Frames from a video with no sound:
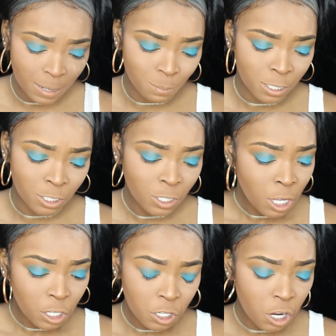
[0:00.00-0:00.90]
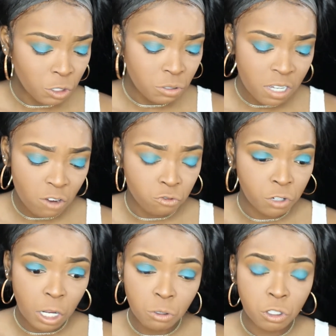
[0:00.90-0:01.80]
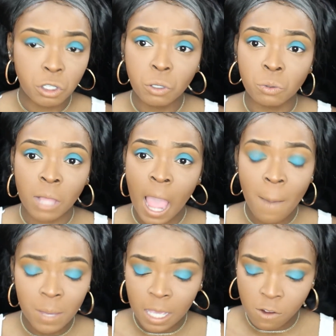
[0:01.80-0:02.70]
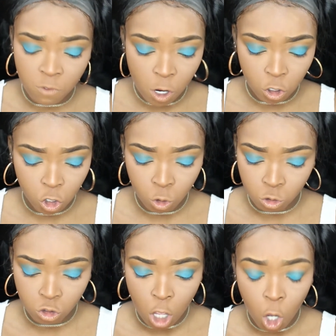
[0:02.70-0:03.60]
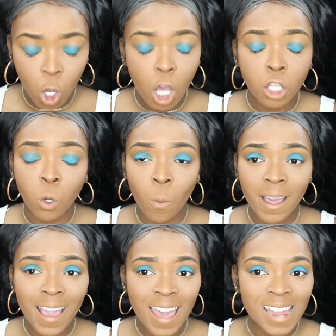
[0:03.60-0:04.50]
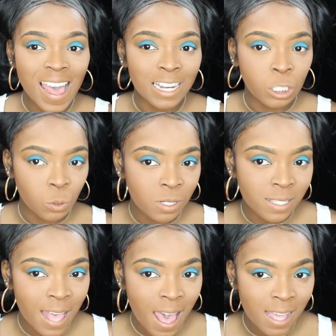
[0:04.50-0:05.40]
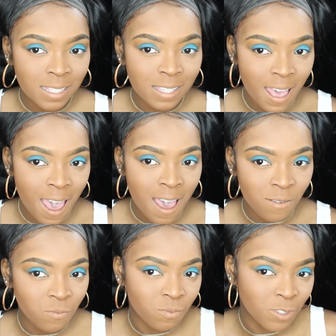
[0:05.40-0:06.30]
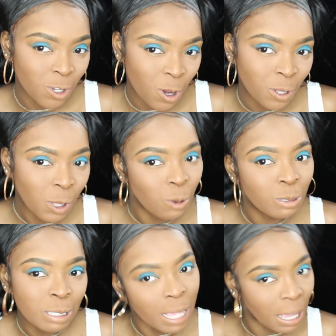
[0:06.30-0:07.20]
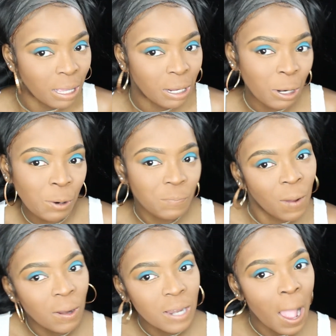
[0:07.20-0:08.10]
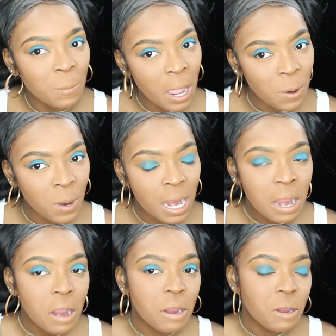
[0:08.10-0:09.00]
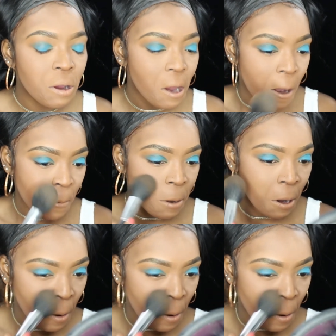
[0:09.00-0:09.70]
But you know, you can get real cute. Like I'm gonna get real cute. So the one guy that I do decide to have, you know, a little date, little daytime date with, he's gonna have